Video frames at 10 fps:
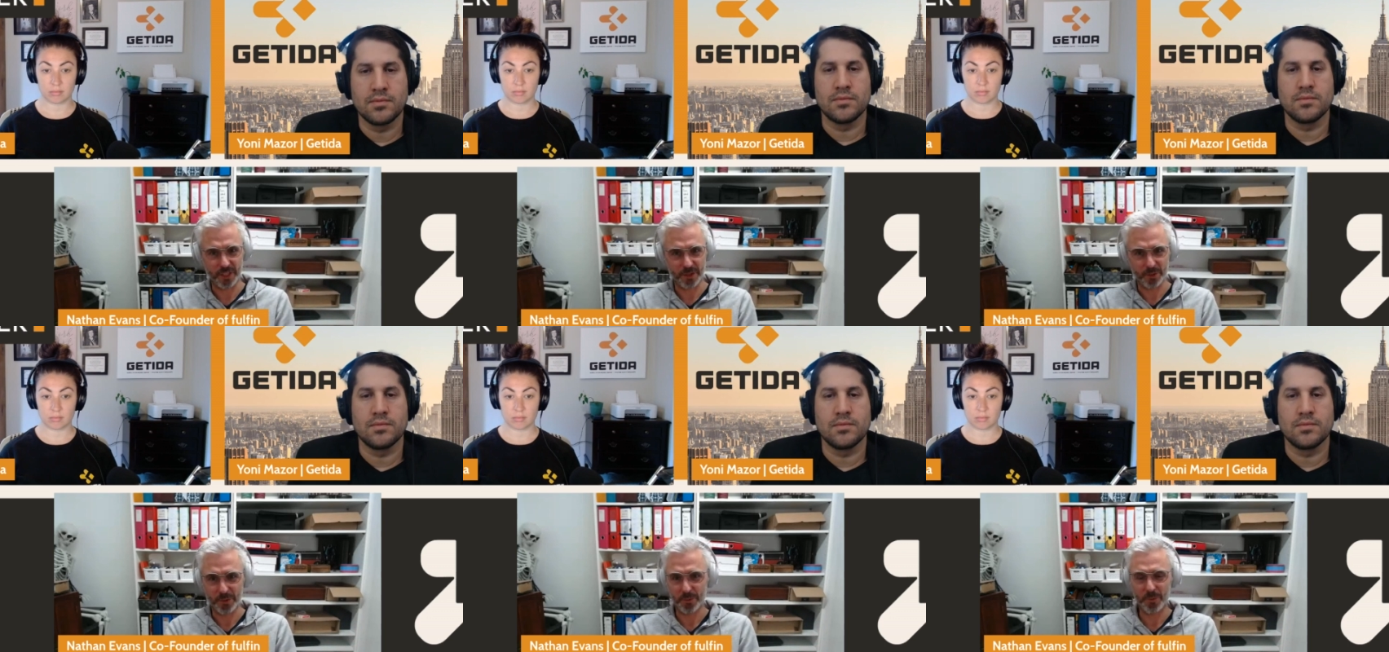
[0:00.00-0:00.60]

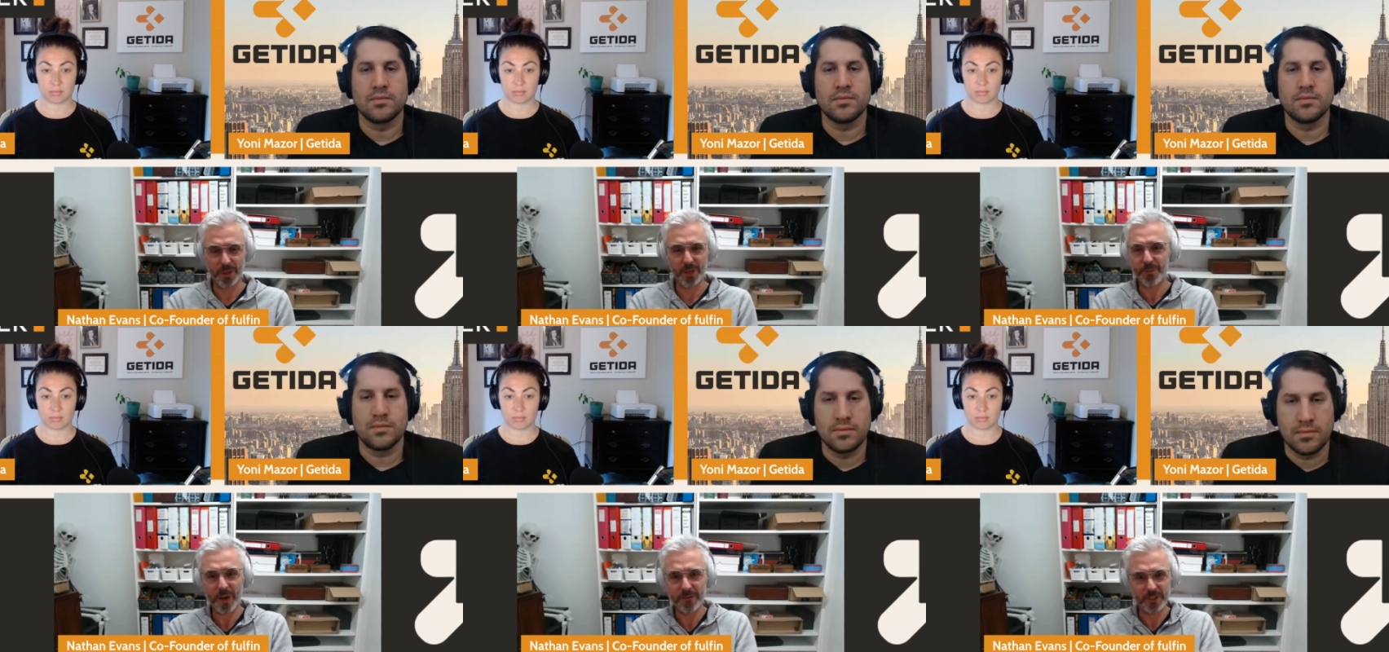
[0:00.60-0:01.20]
Speaker 1: cycle within
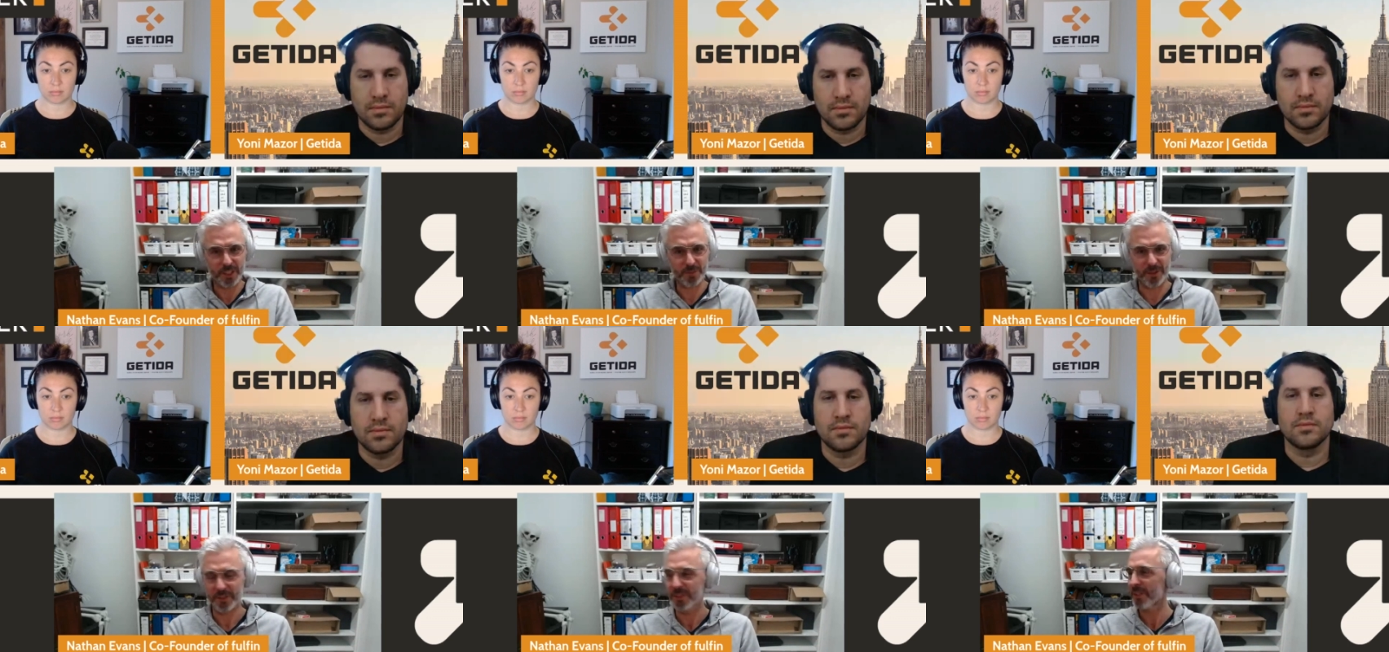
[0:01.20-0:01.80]
five to six months.